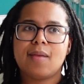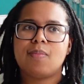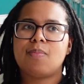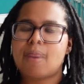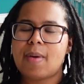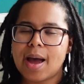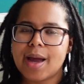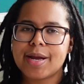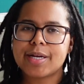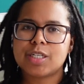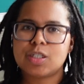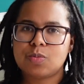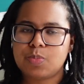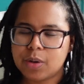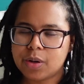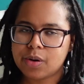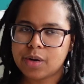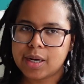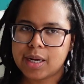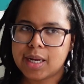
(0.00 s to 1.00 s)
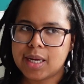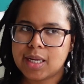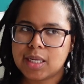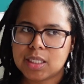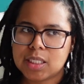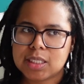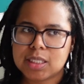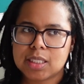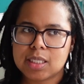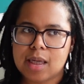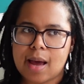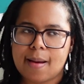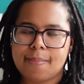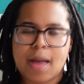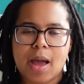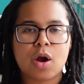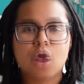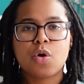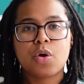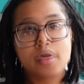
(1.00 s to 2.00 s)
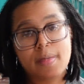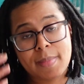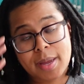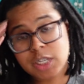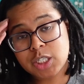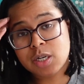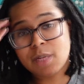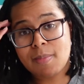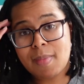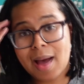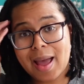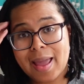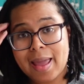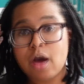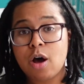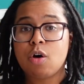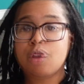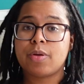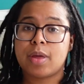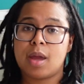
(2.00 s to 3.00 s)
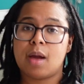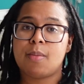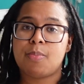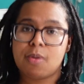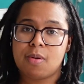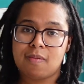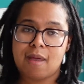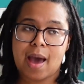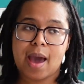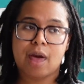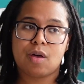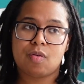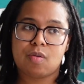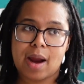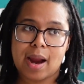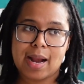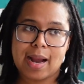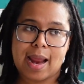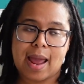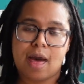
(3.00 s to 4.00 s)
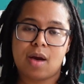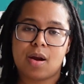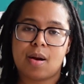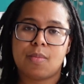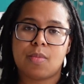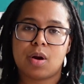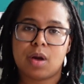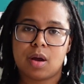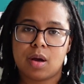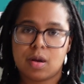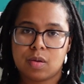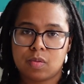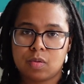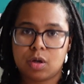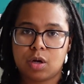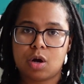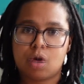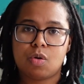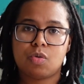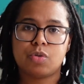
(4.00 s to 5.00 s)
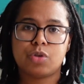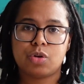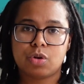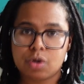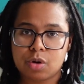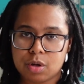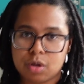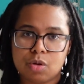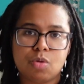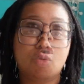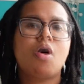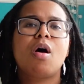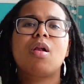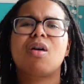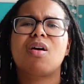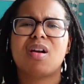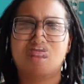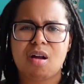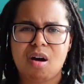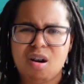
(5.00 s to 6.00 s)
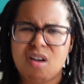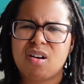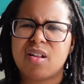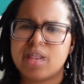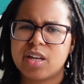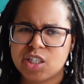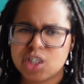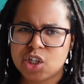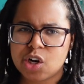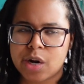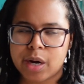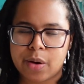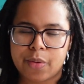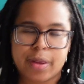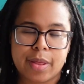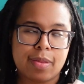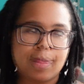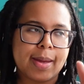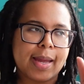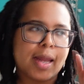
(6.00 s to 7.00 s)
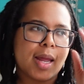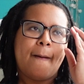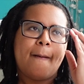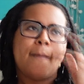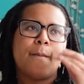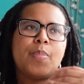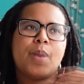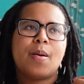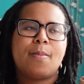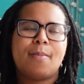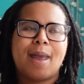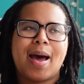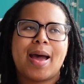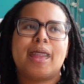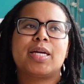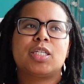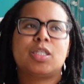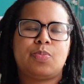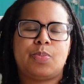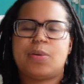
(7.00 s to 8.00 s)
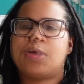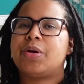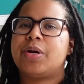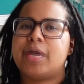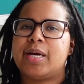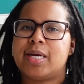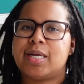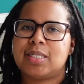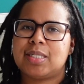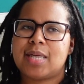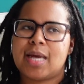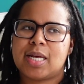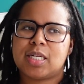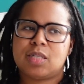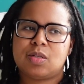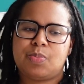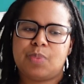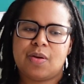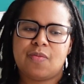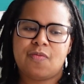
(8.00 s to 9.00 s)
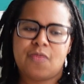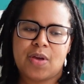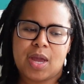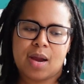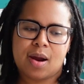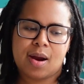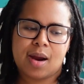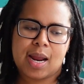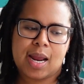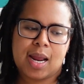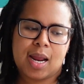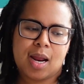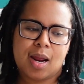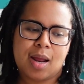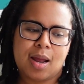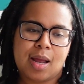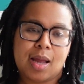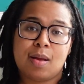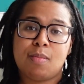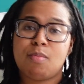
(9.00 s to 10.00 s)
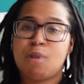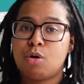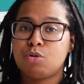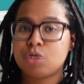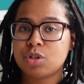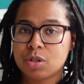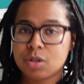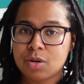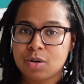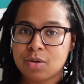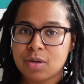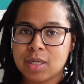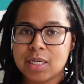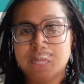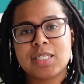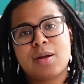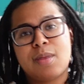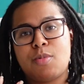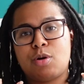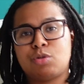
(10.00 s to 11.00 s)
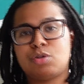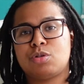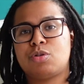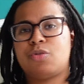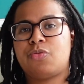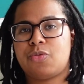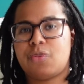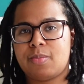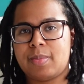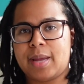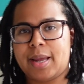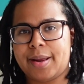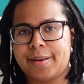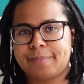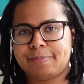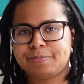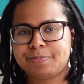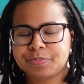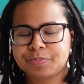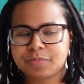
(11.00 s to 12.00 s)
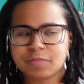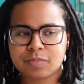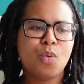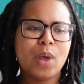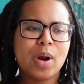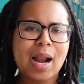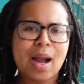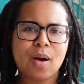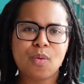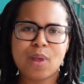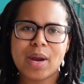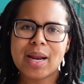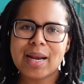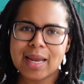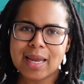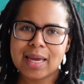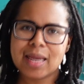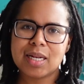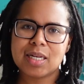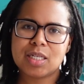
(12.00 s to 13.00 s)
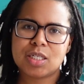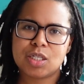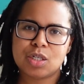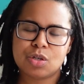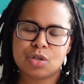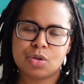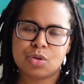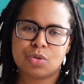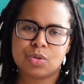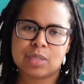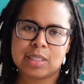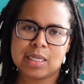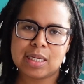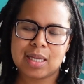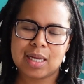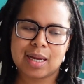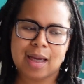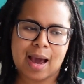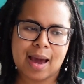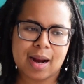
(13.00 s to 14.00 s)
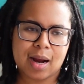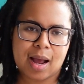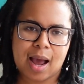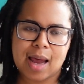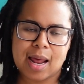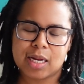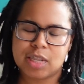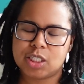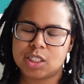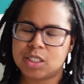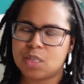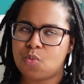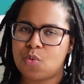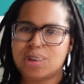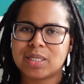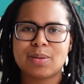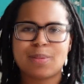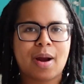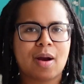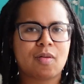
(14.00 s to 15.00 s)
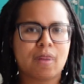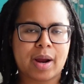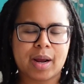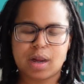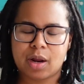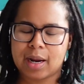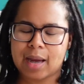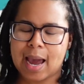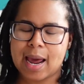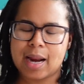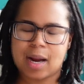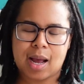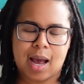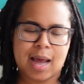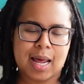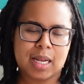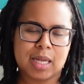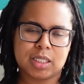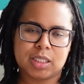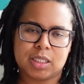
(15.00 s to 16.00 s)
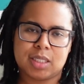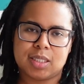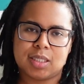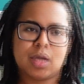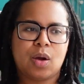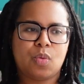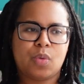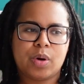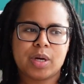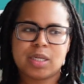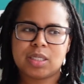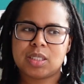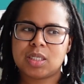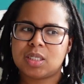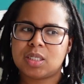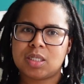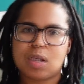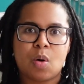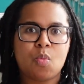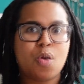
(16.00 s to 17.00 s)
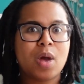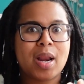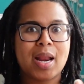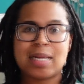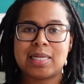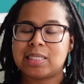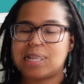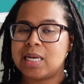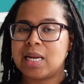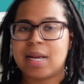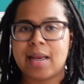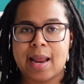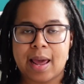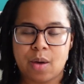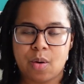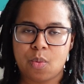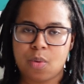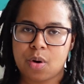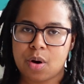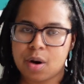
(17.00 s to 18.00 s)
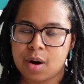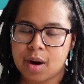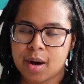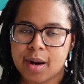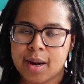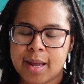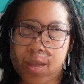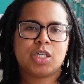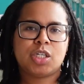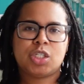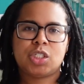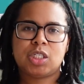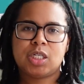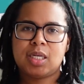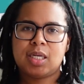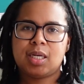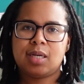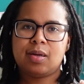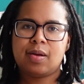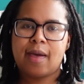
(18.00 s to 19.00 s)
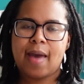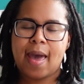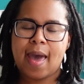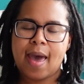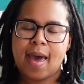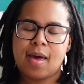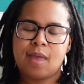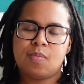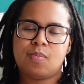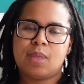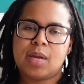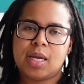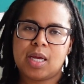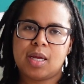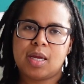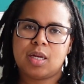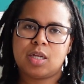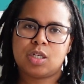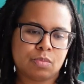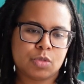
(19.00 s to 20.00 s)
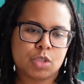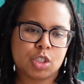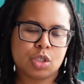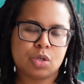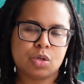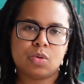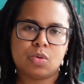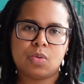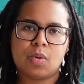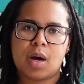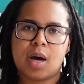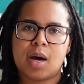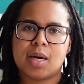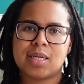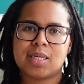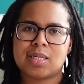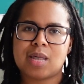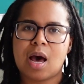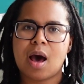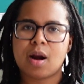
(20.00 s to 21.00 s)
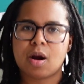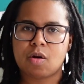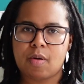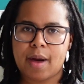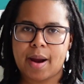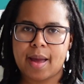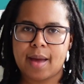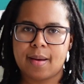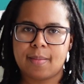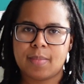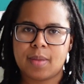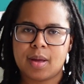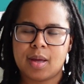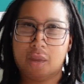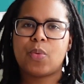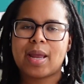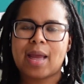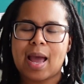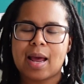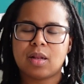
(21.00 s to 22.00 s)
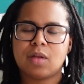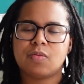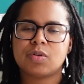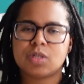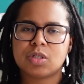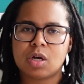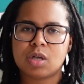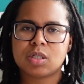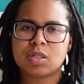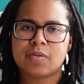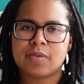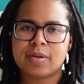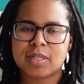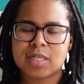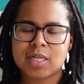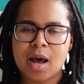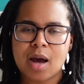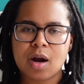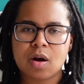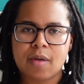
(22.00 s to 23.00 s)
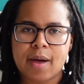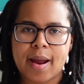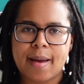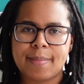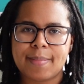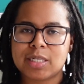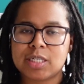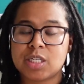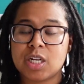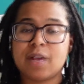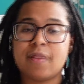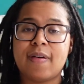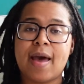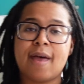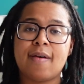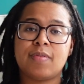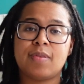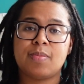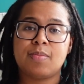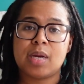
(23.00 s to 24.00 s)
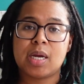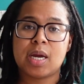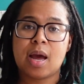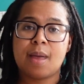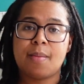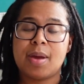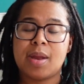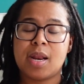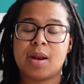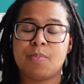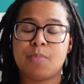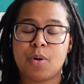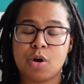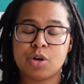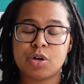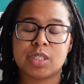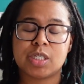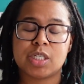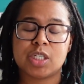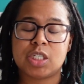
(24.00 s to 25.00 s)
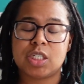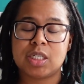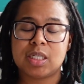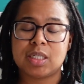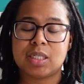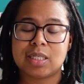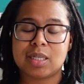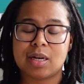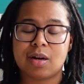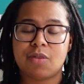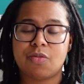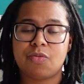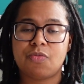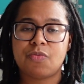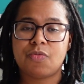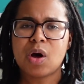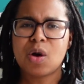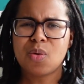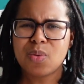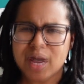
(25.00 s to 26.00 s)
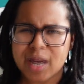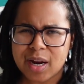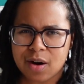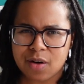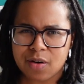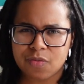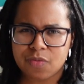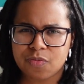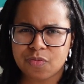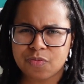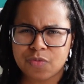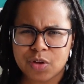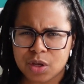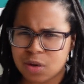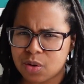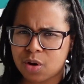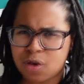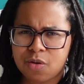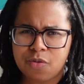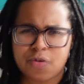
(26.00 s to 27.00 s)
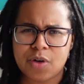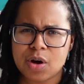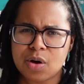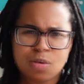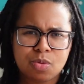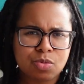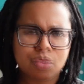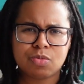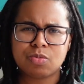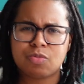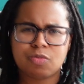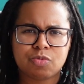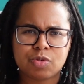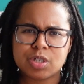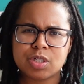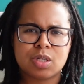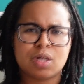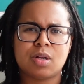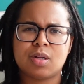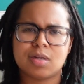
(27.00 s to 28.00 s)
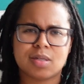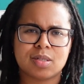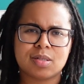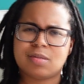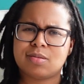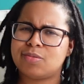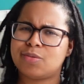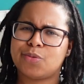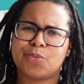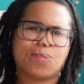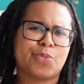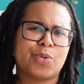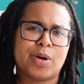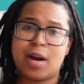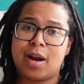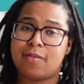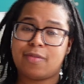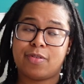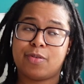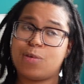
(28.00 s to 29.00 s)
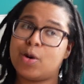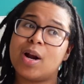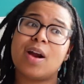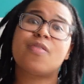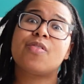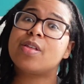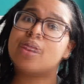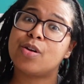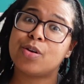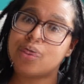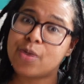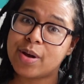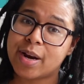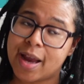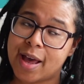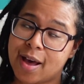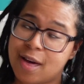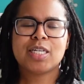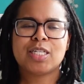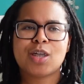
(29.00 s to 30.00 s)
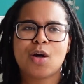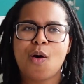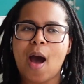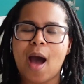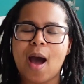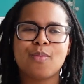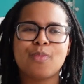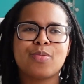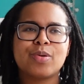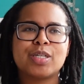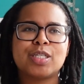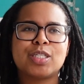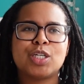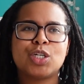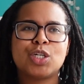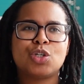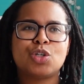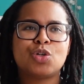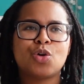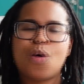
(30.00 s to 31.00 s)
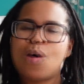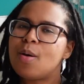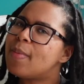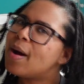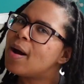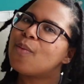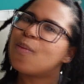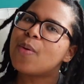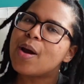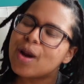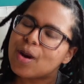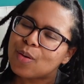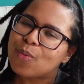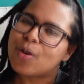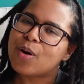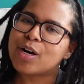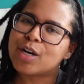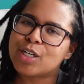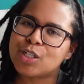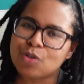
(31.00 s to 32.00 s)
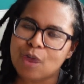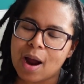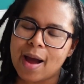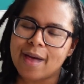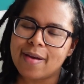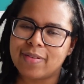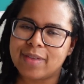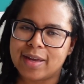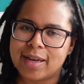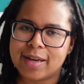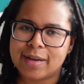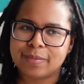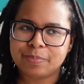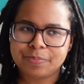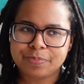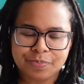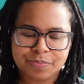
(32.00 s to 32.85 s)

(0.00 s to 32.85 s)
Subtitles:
my experience, I'm not going to mention my healthcare provider right now, and I'm going to go, you all are along on this journey with me, but my experience has been very emotional, at least emotional for me. When I went in to see the gynecologist, it wasn't my regular gynecologist. It was just someone that's in the network. She had me do a sonogram. We got the results from the sonogram. Instead of having me come in person, she did a phone interview, or phone results, or whatever they're doing now. So I was on my way to work driving,